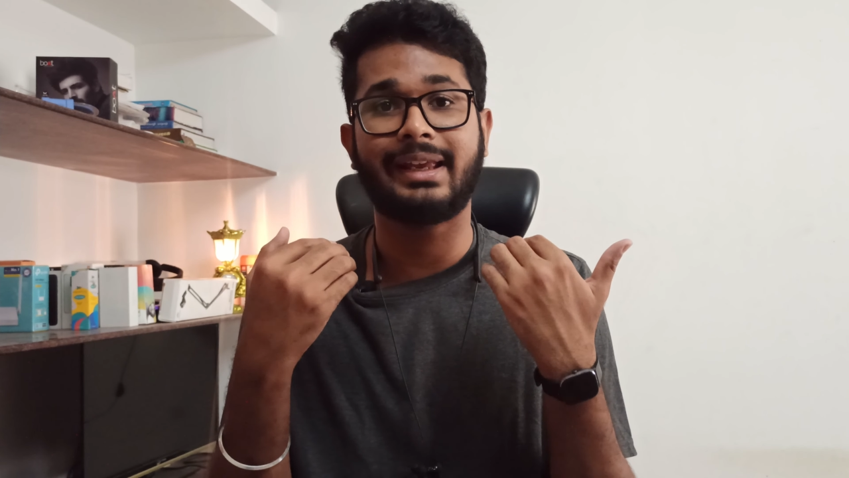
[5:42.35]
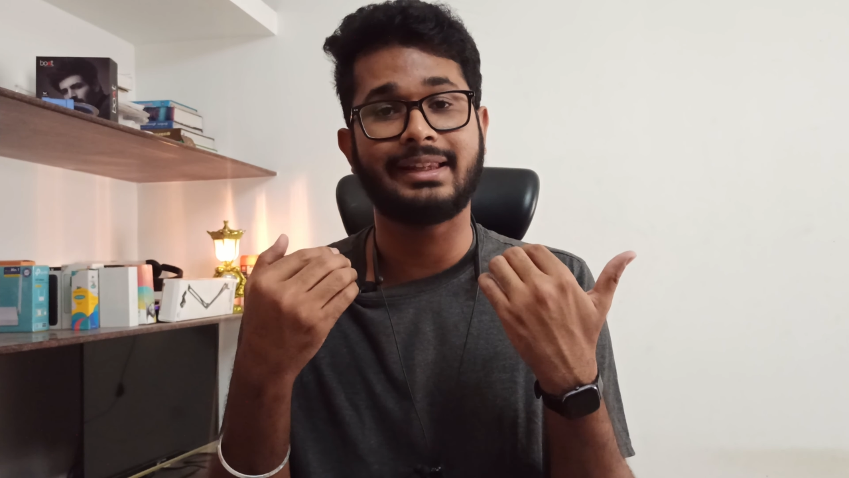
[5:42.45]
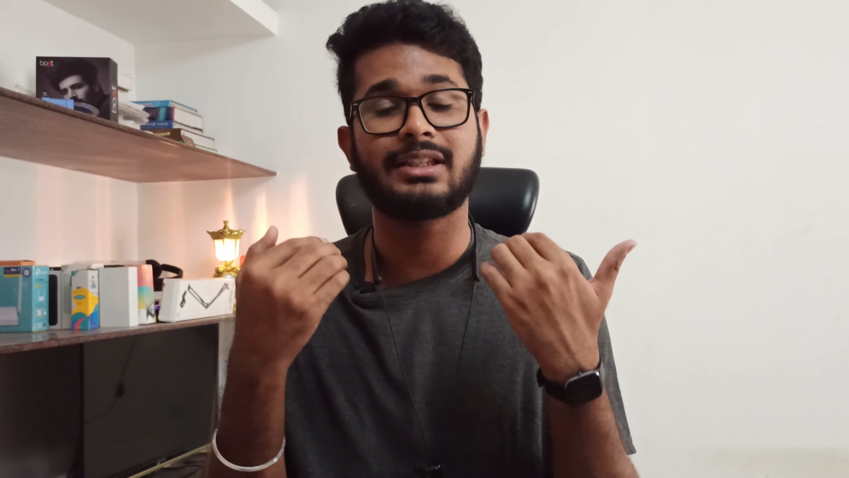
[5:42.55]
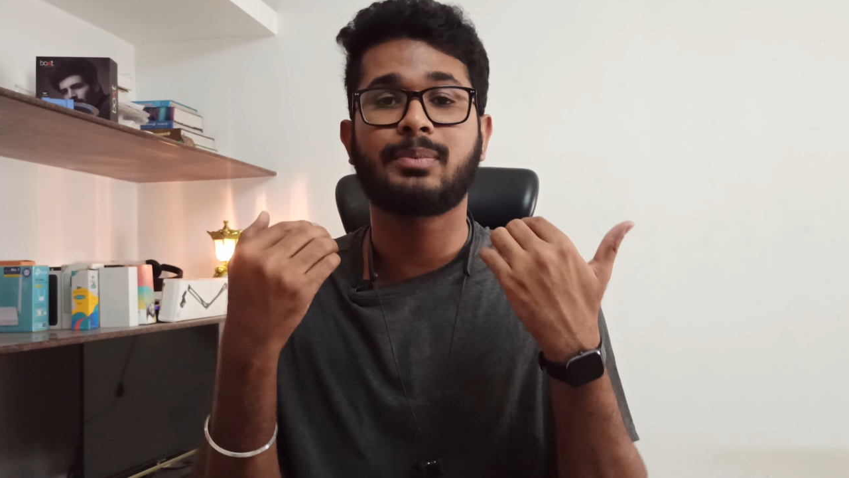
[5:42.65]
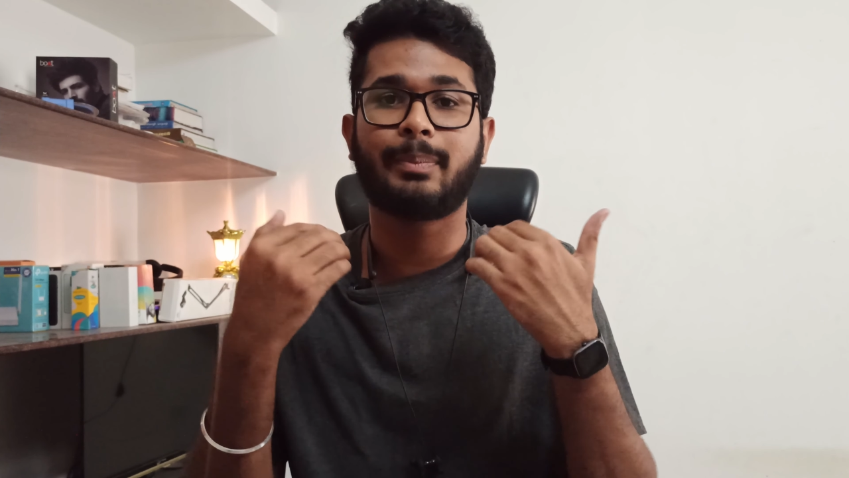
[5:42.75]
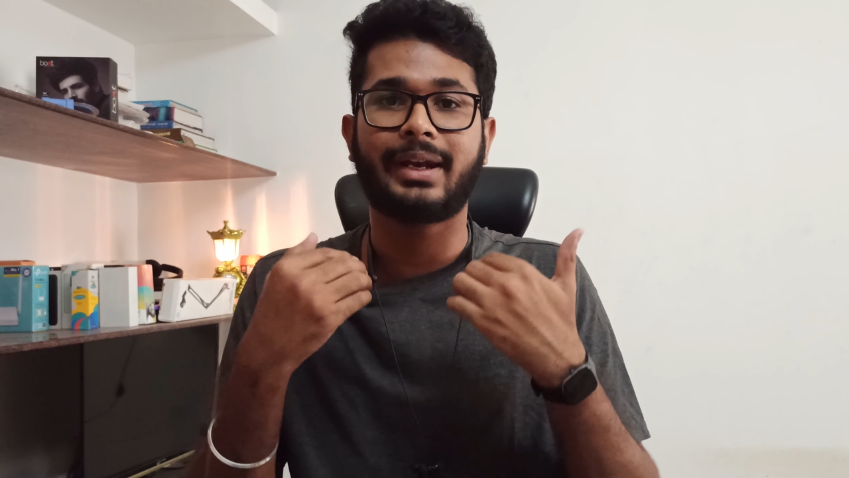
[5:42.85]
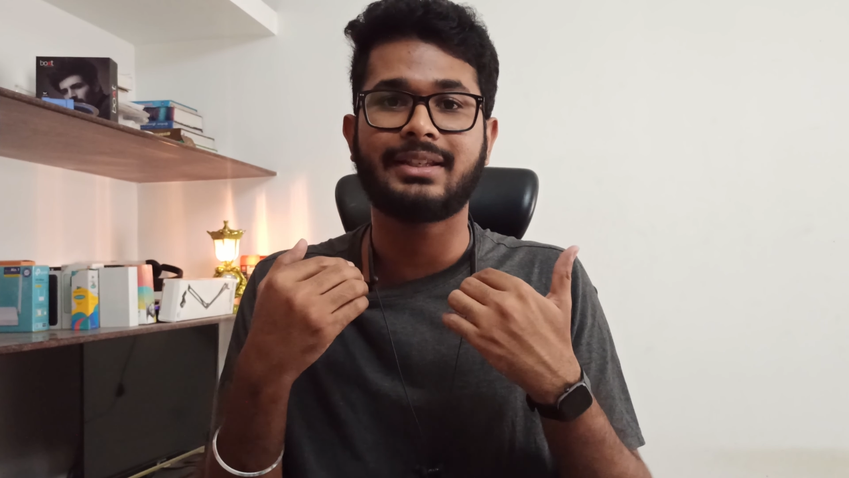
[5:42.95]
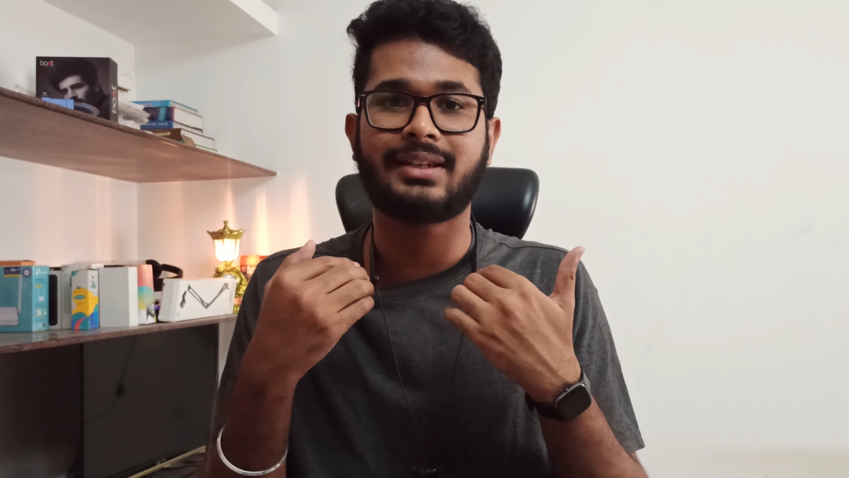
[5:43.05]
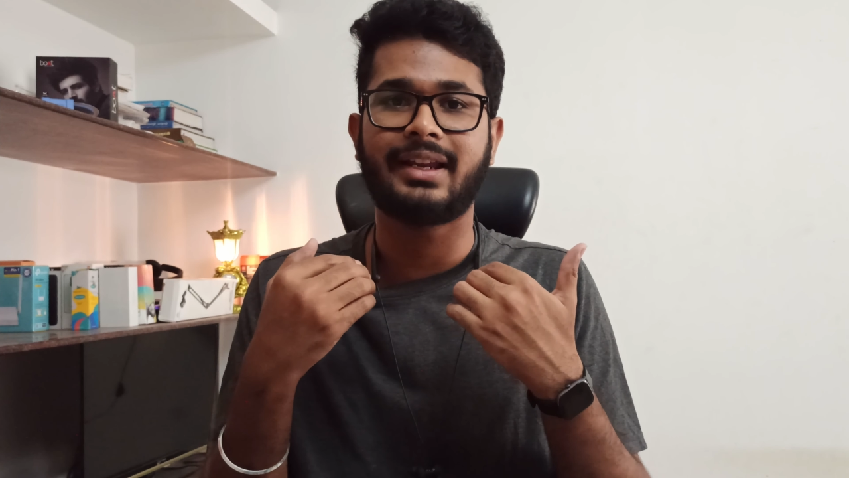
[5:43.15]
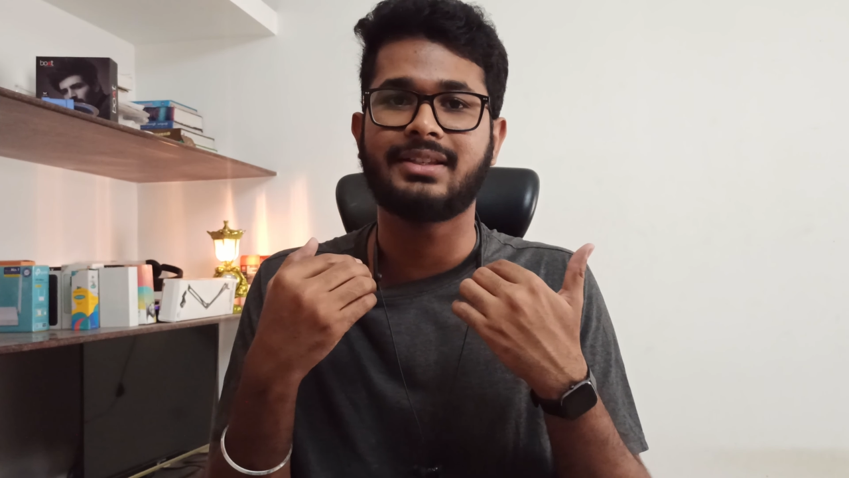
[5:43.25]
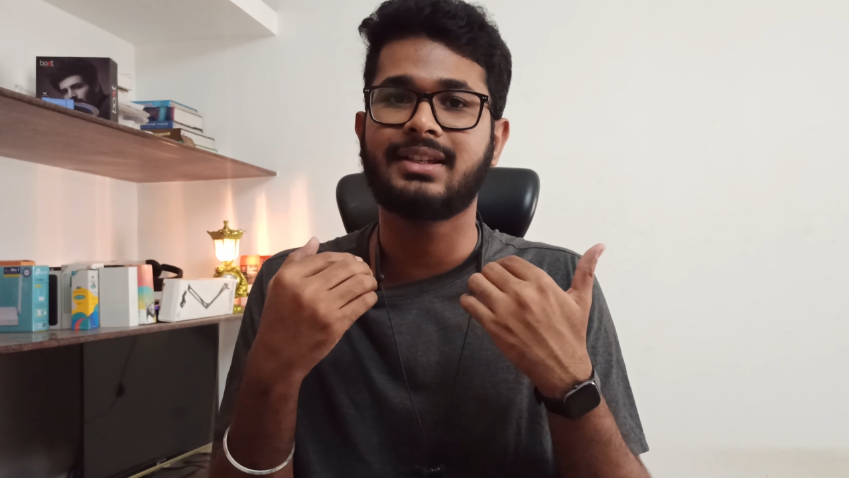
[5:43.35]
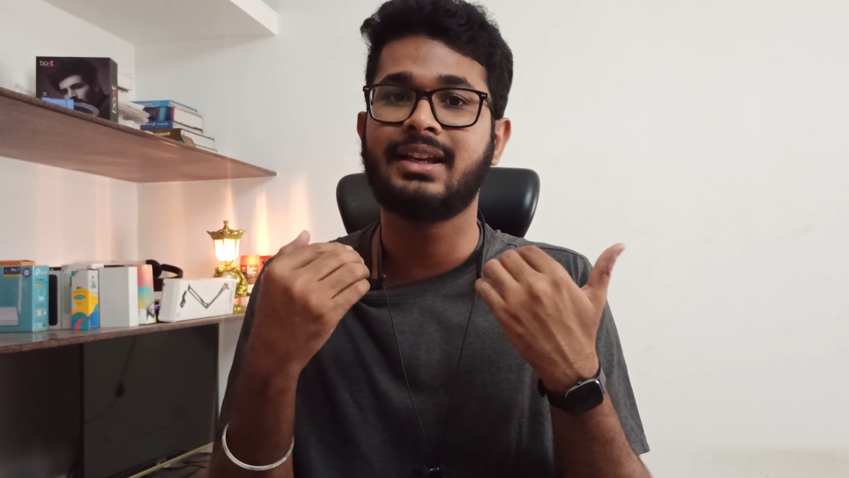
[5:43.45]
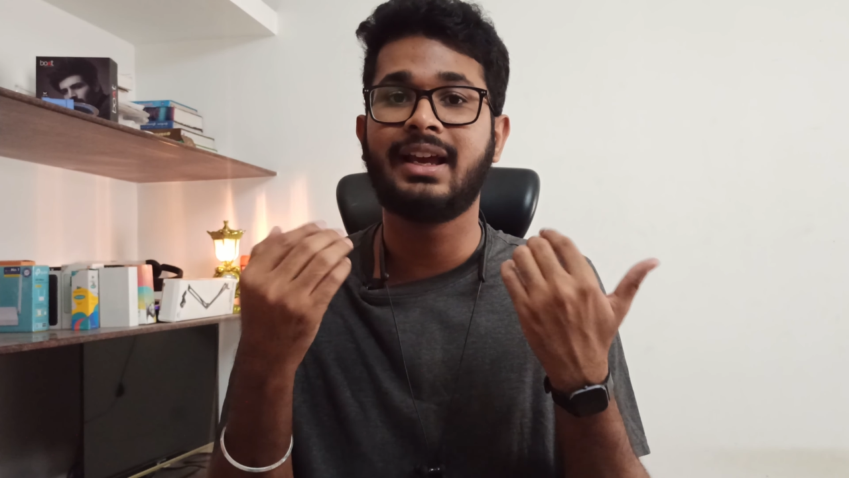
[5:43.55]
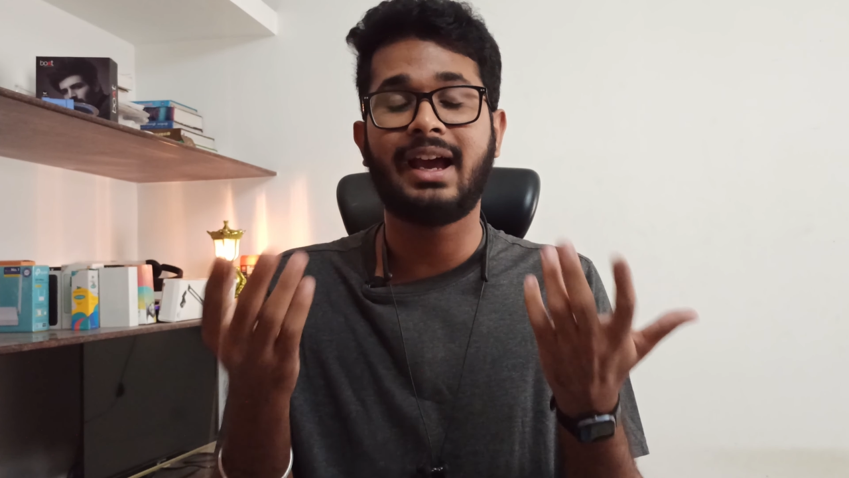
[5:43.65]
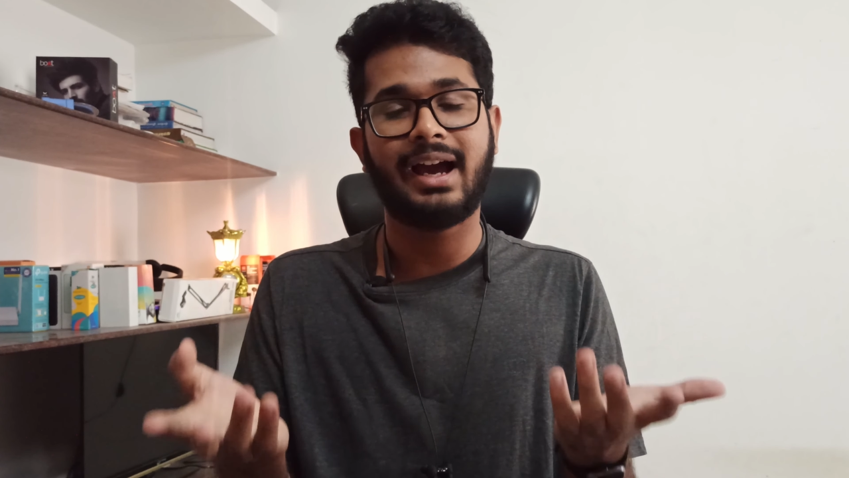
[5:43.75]
in this price range.
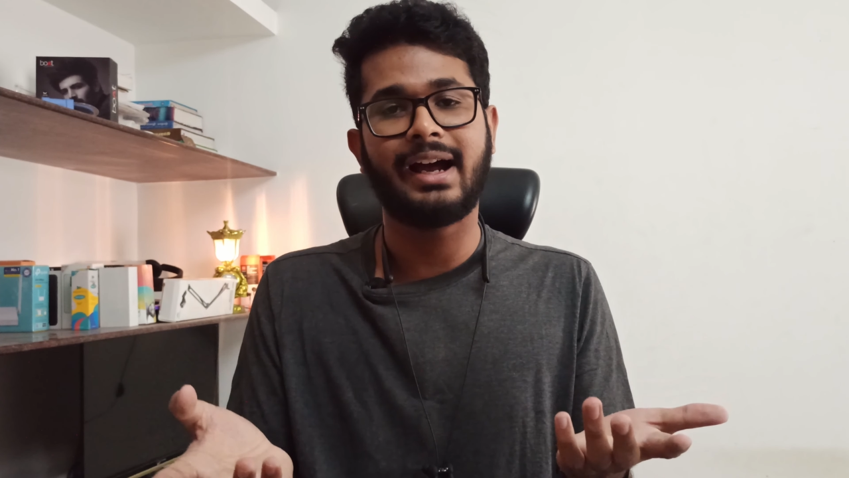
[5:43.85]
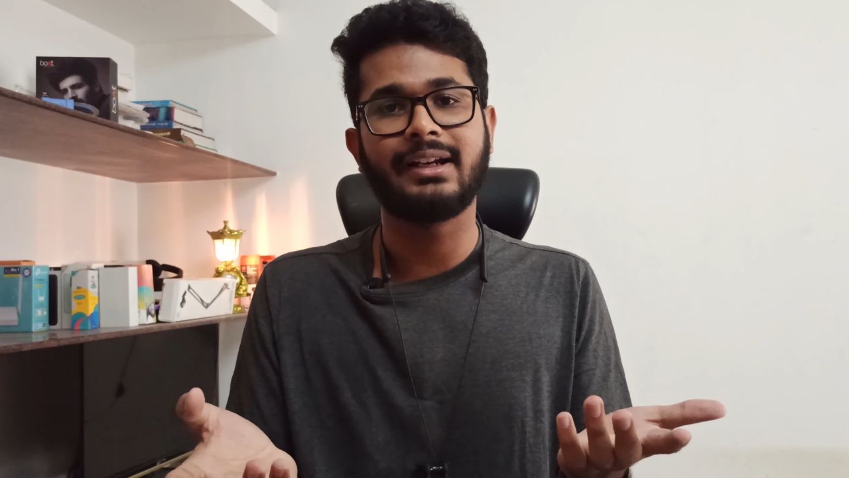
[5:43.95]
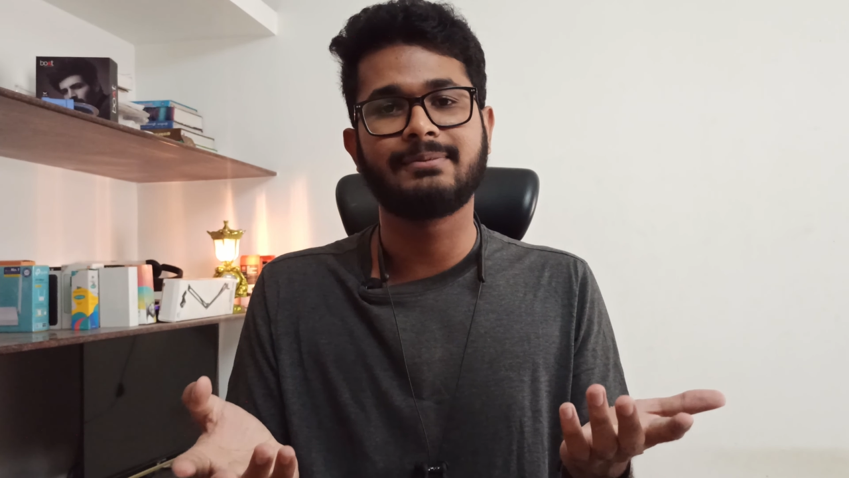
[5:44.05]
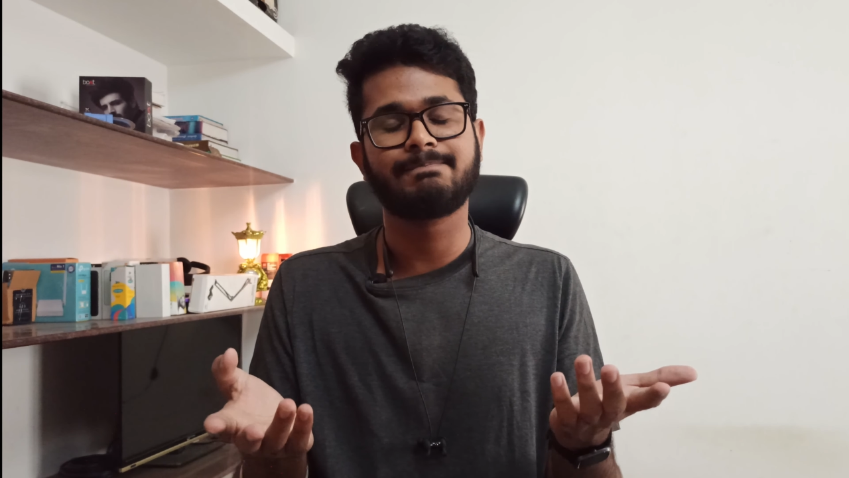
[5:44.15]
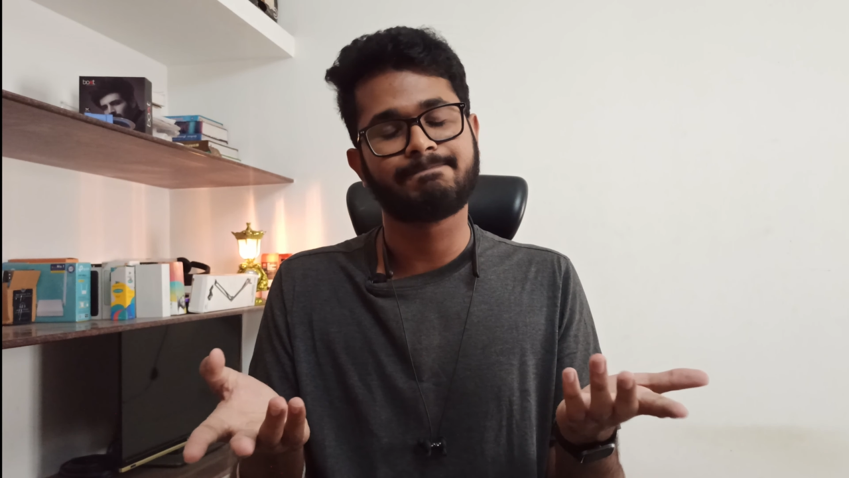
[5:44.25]
And